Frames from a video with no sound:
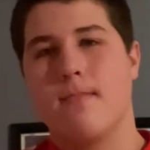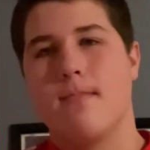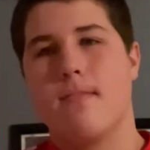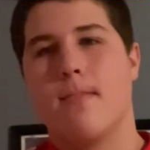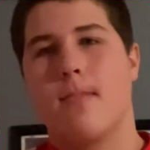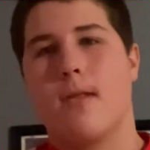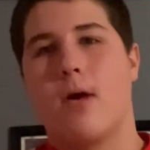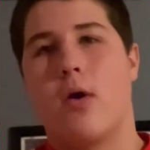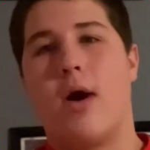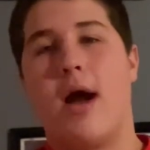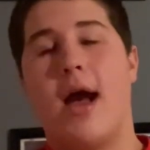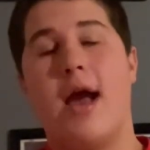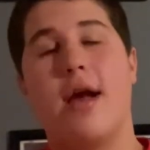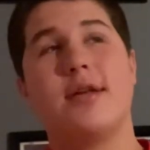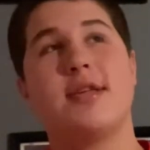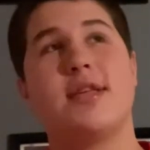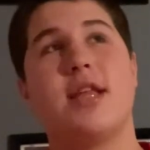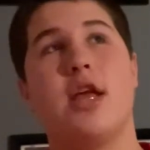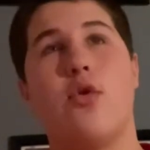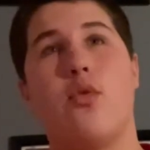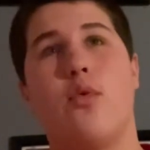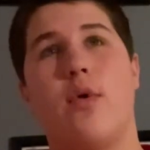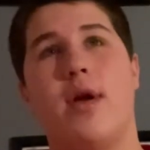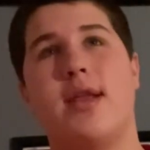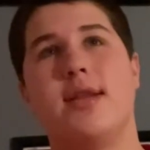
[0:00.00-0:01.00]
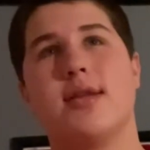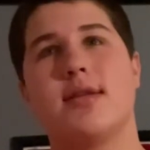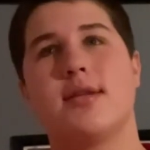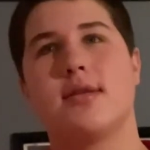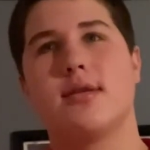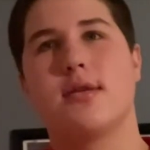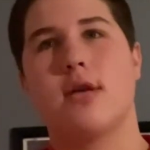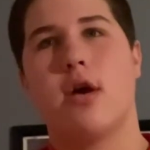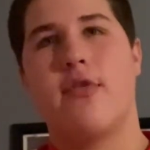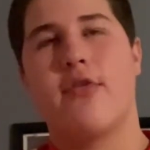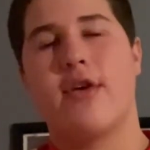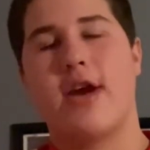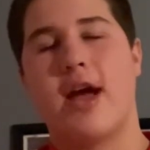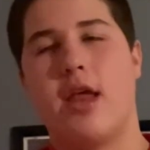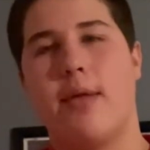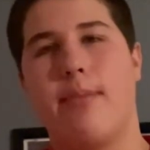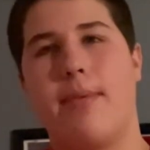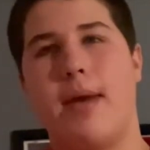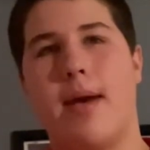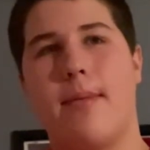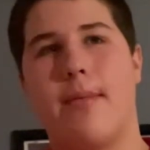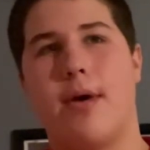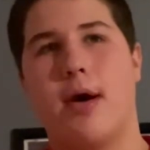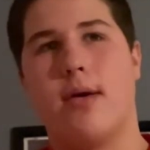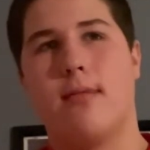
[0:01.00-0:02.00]
Ohio State wins over
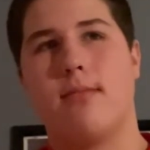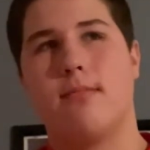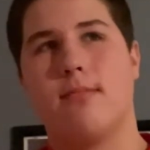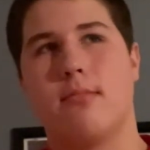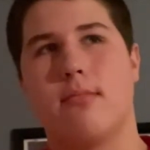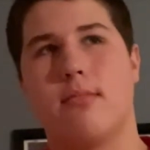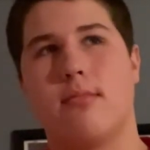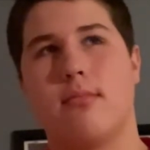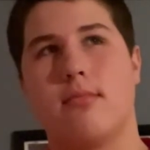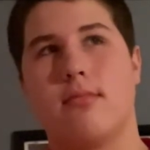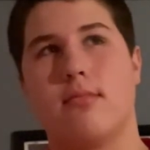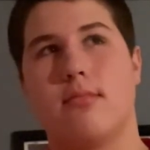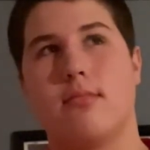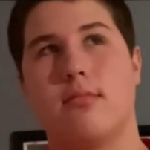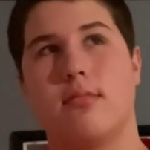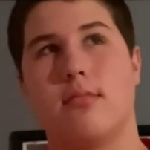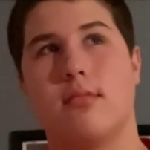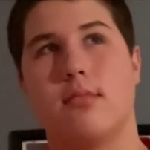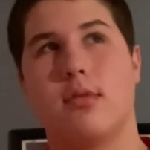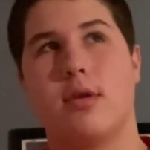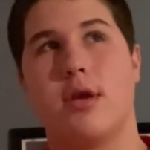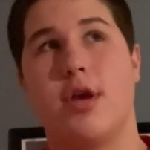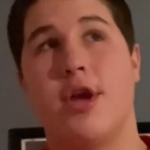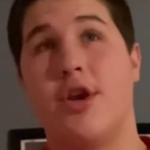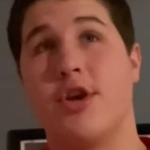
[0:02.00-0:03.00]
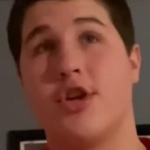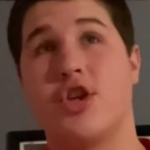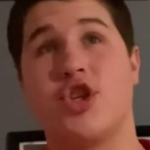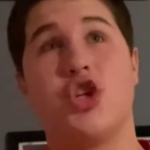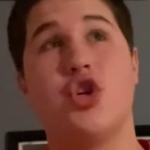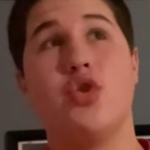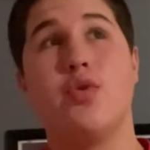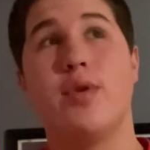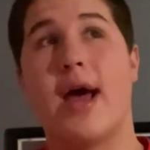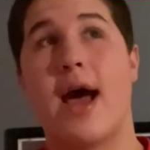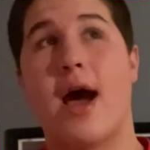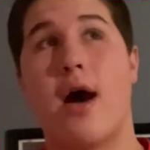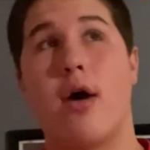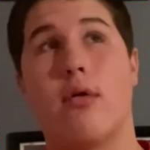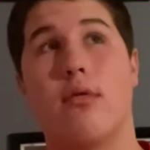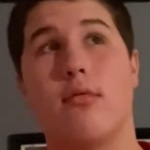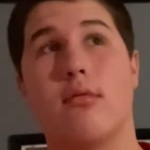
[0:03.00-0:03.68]
Alabama in a shootout.